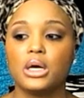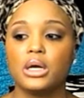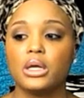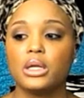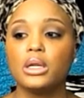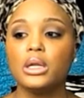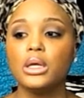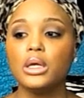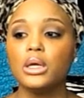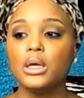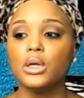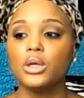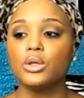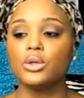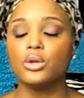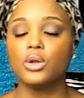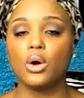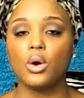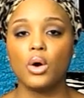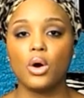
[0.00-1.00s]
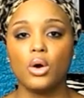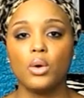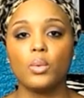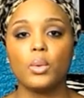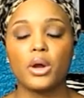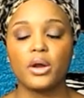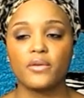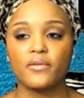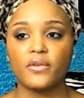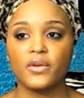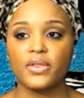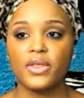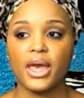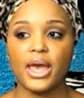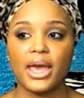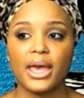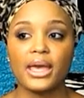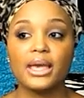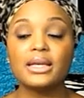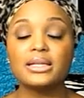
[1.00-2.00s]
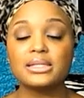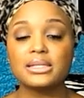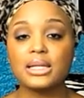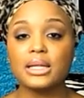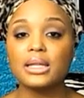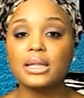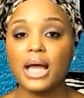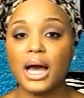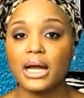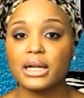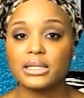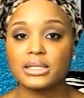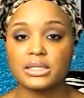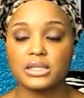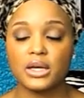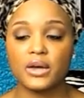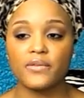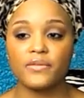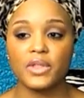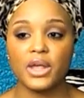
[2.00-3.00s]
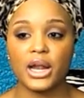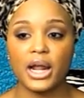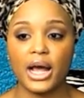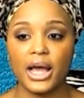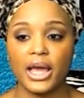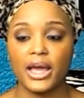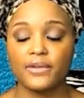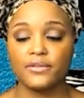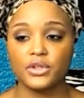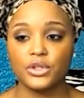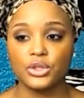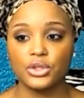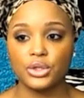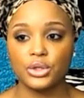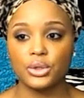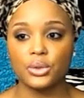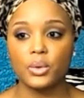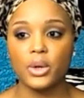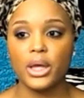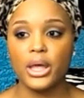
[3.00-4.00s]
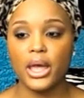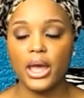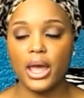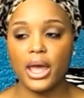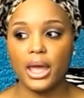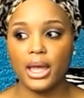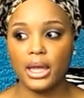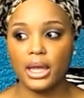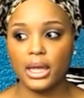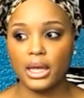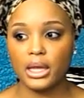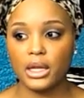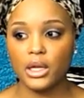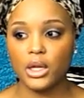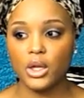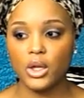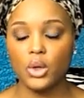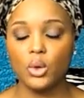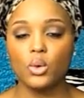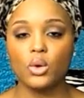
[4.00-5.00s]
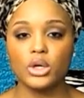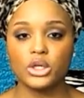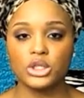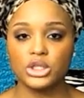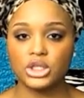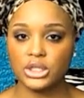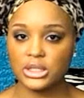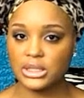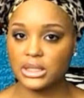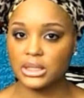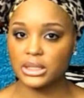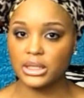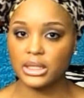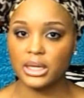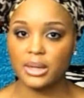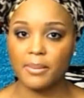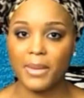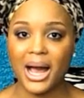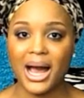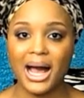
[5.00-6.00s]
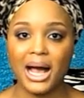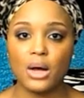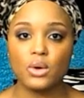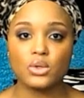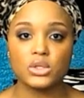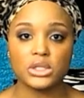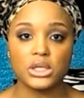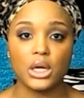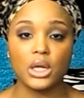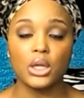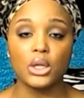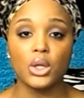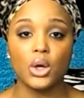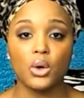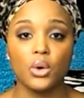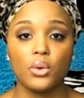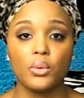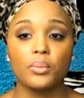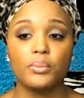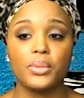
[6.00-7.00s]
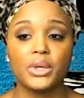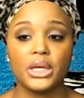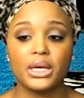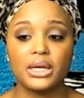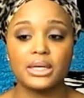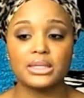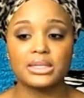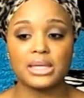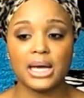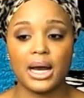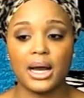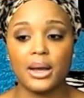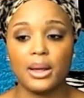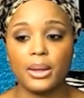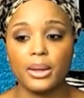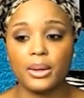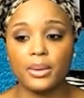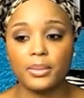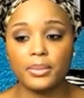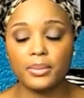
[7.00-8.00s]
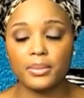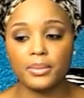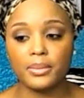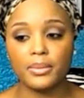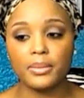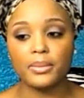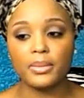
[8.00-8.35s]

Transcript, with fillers: done you know, homework for that. It's a lot of stuff that I have to do. And Lord, just cleaning my house alone because I am